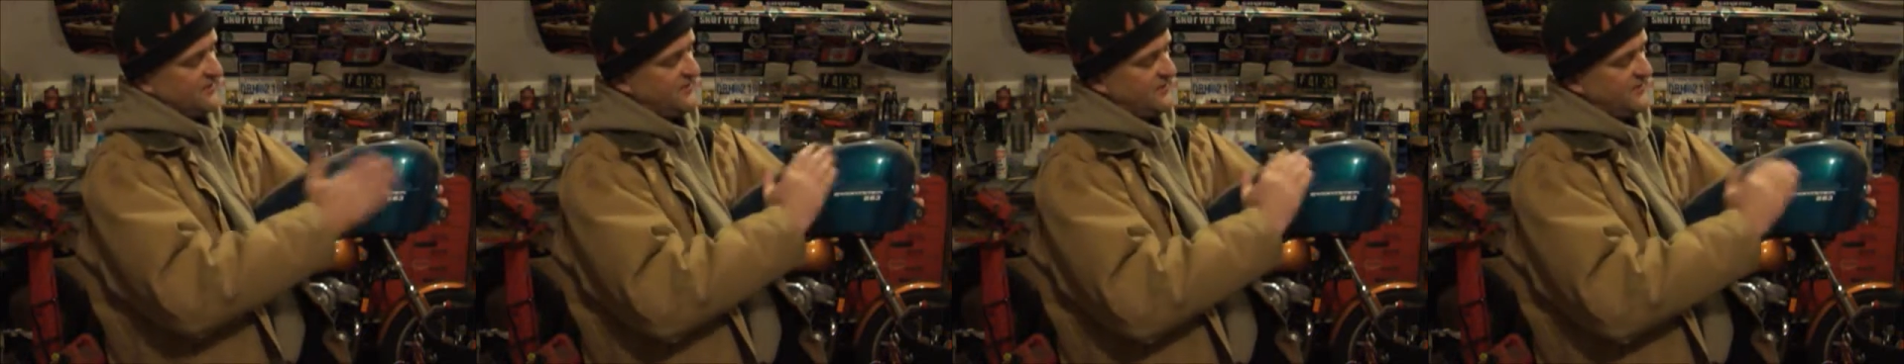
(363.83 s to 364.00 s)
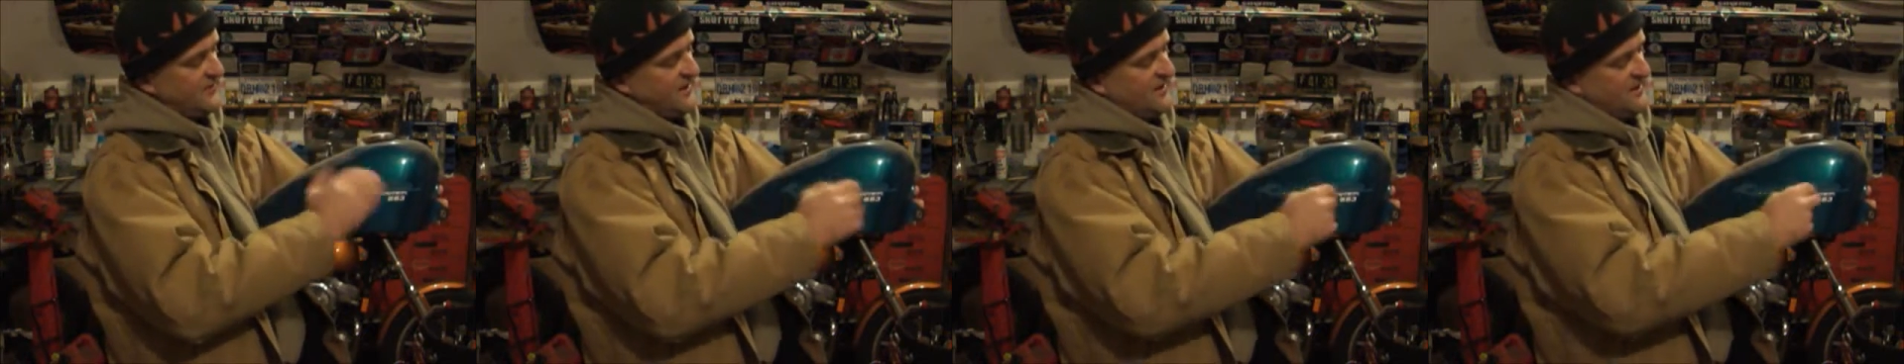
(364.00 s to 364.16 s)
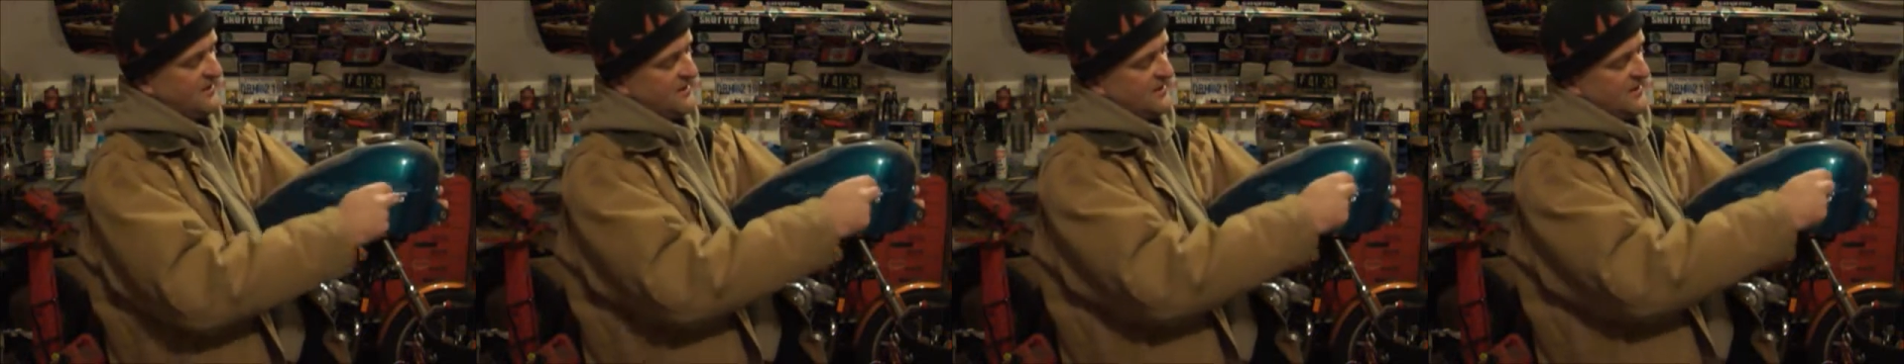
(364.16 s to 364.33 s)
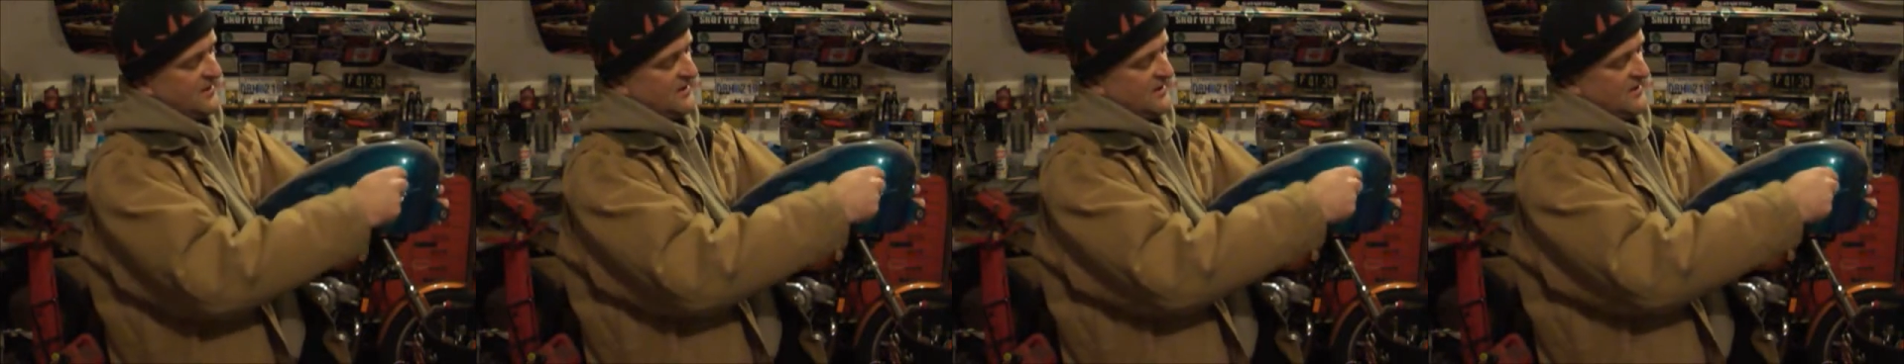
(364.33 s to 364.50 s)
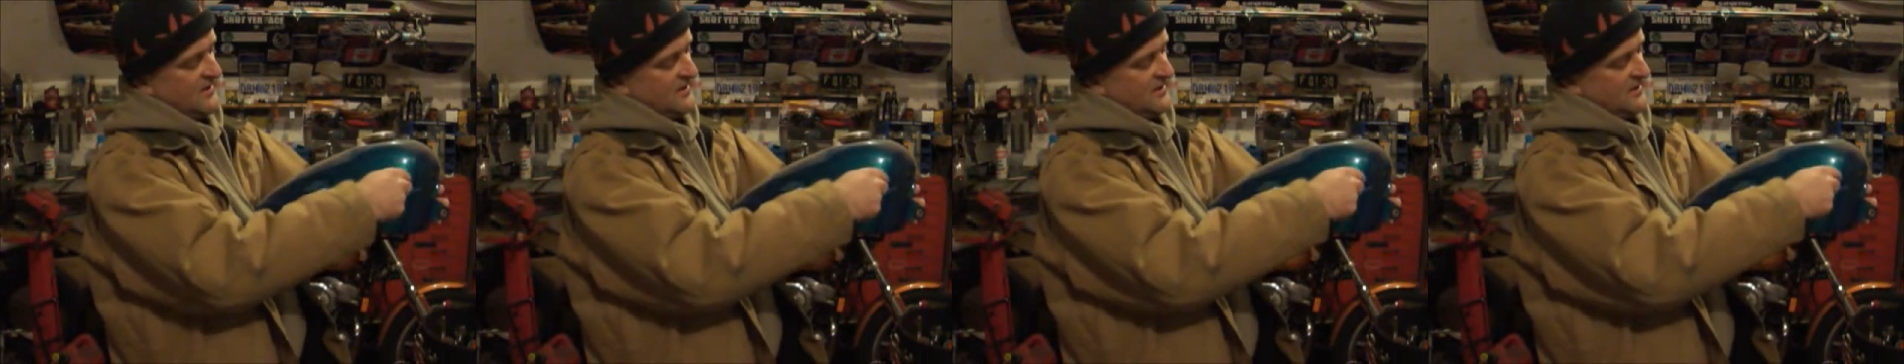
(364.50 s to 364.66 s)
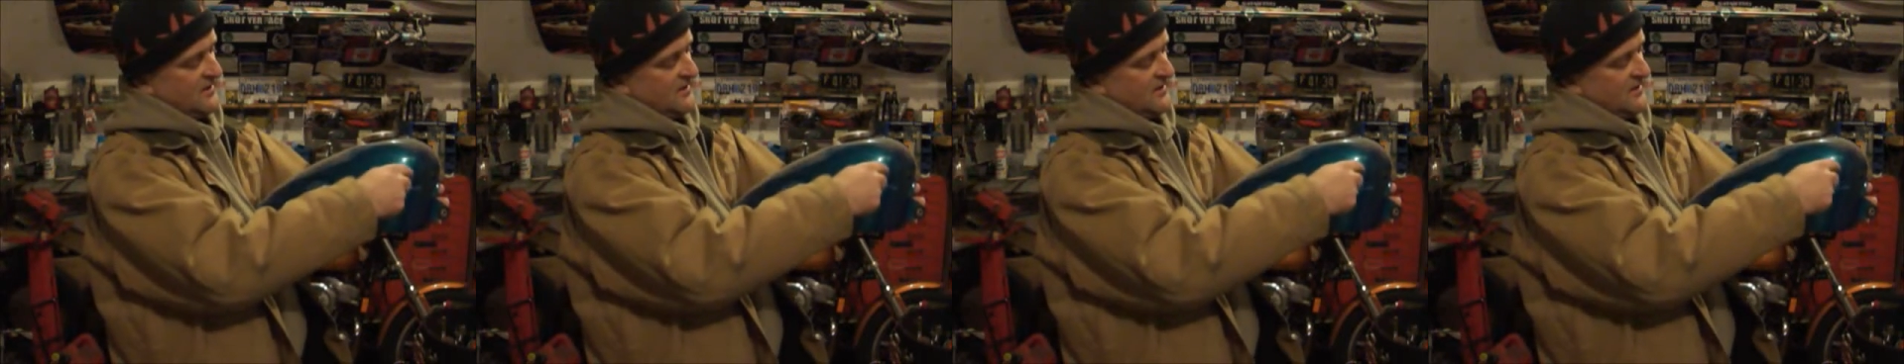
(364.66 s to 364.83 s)
sand it
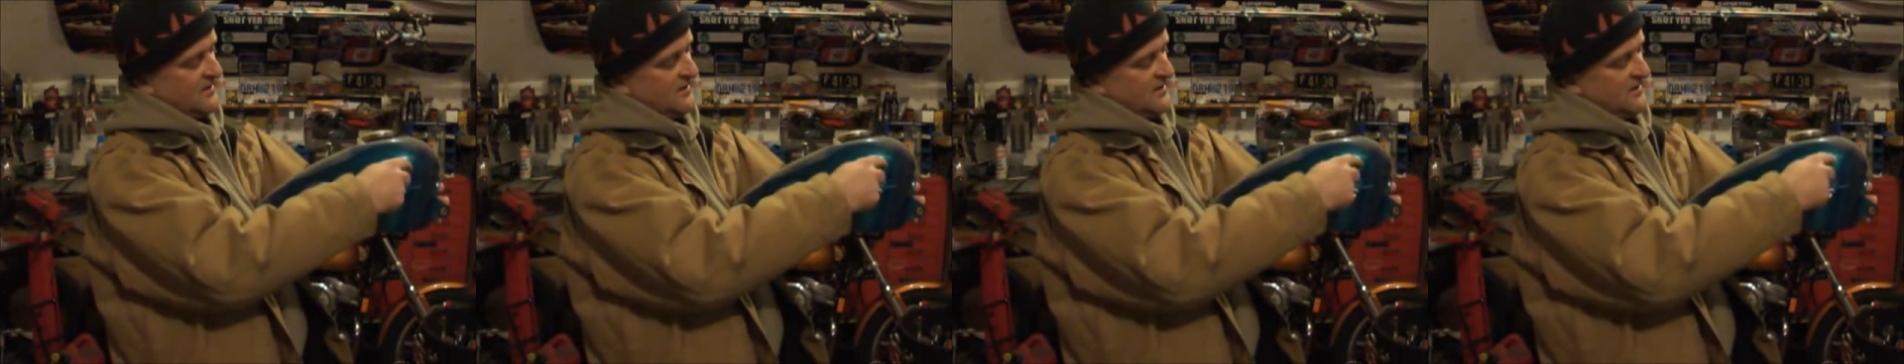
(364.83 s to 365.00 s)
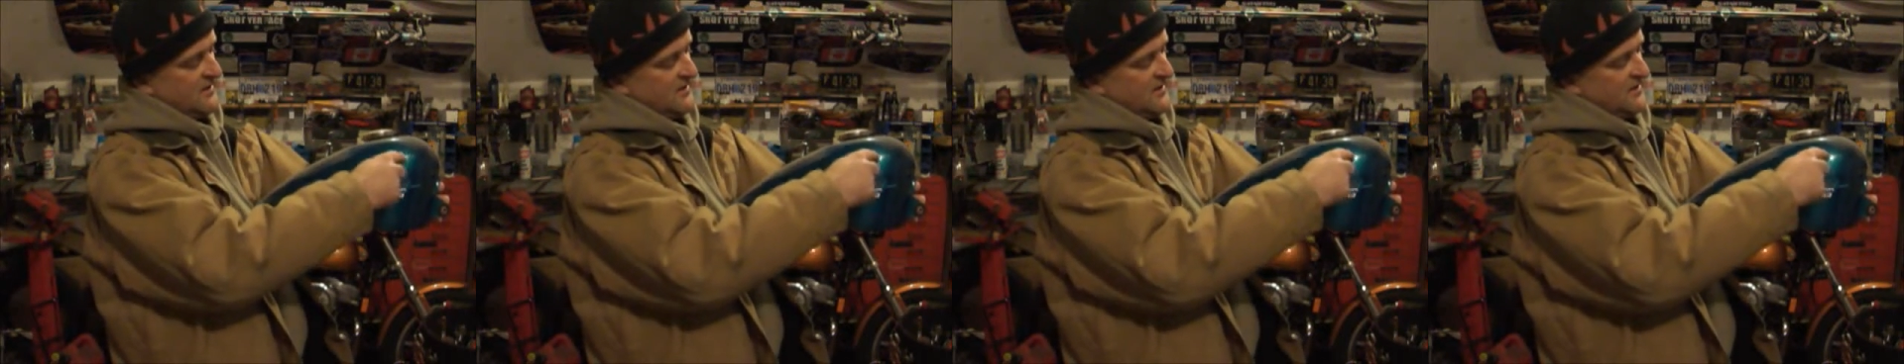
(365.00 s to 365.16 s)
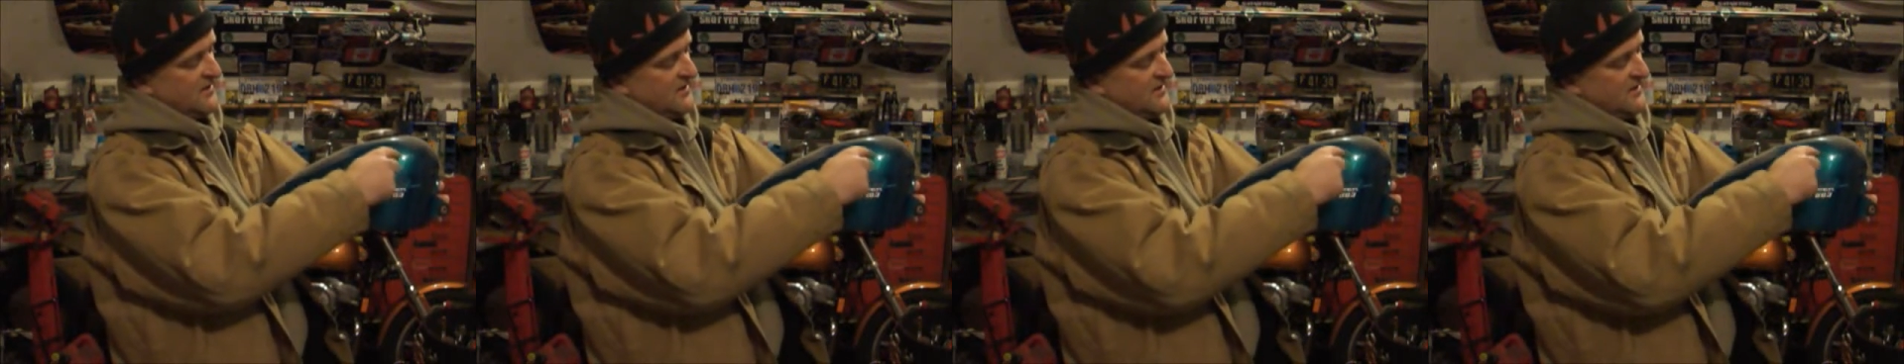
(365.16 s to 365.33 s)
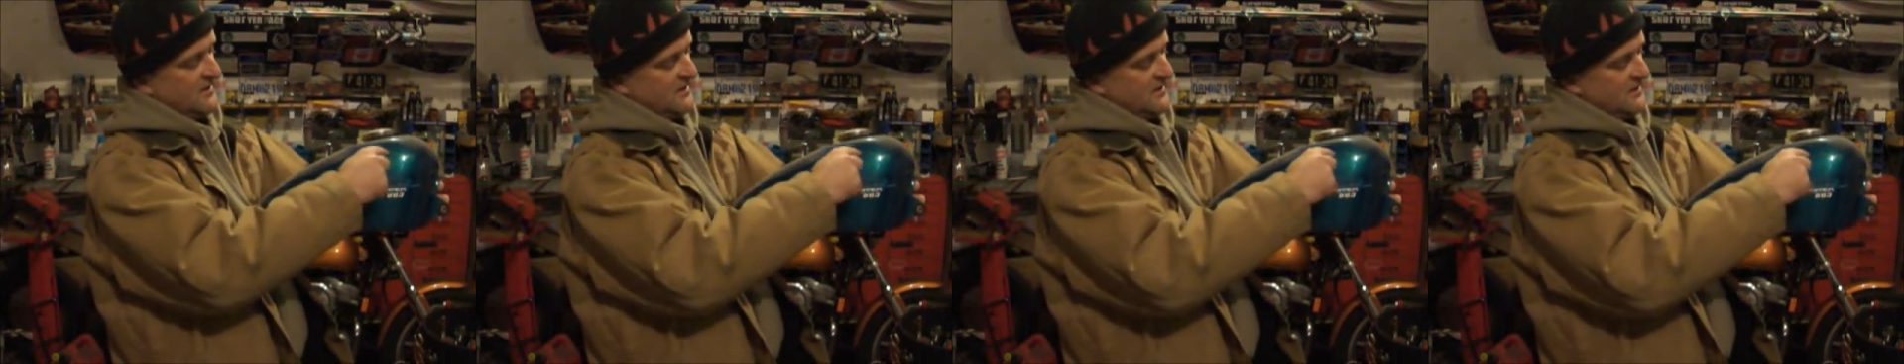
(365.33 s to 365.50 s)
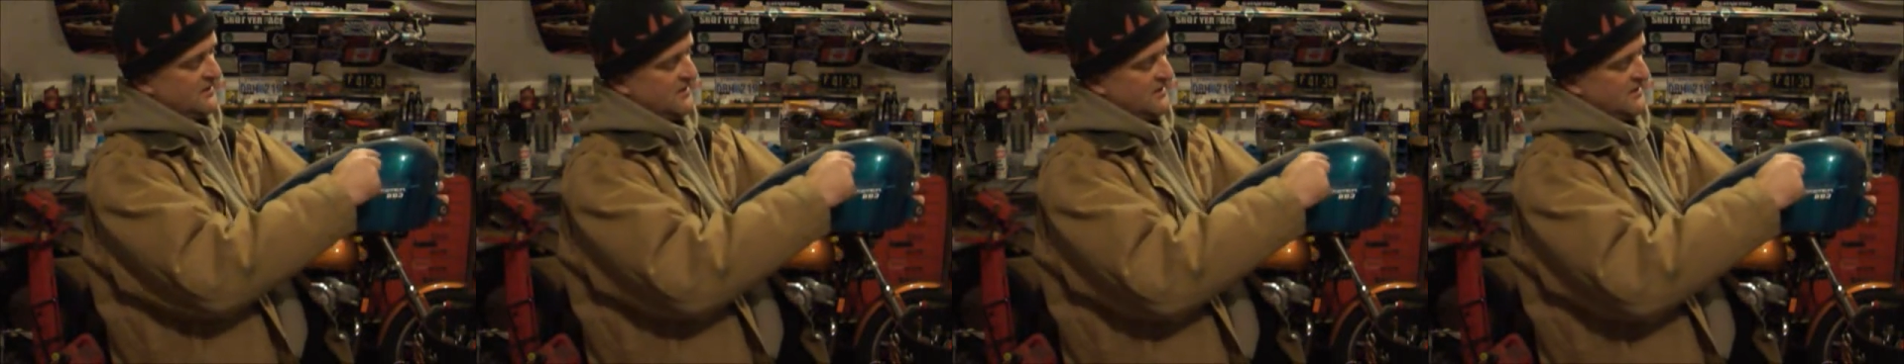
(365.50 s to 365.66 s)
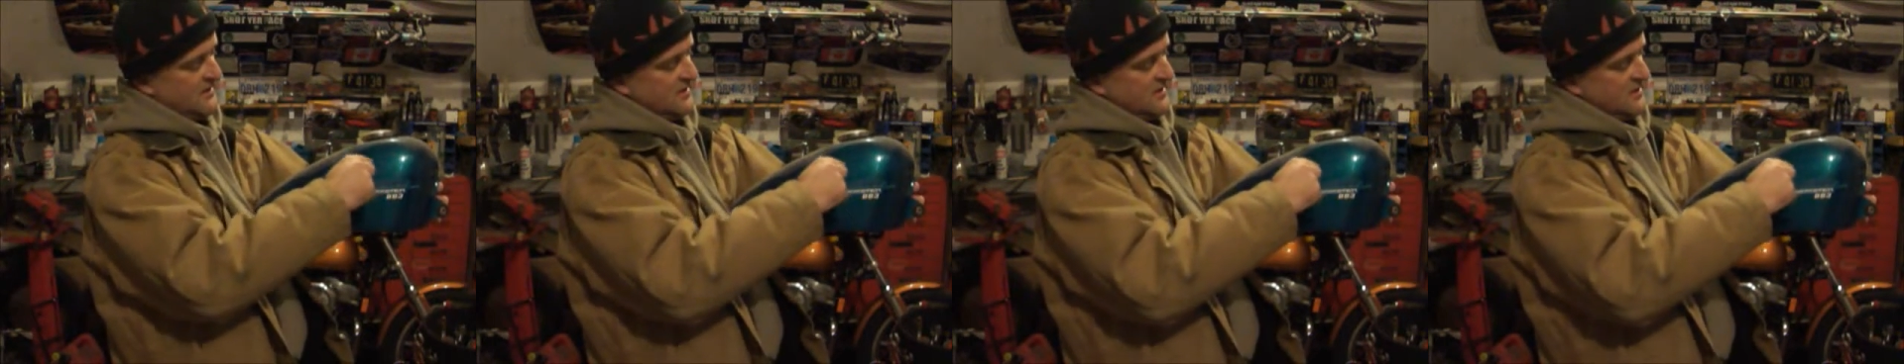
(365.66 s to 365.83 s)
again, and then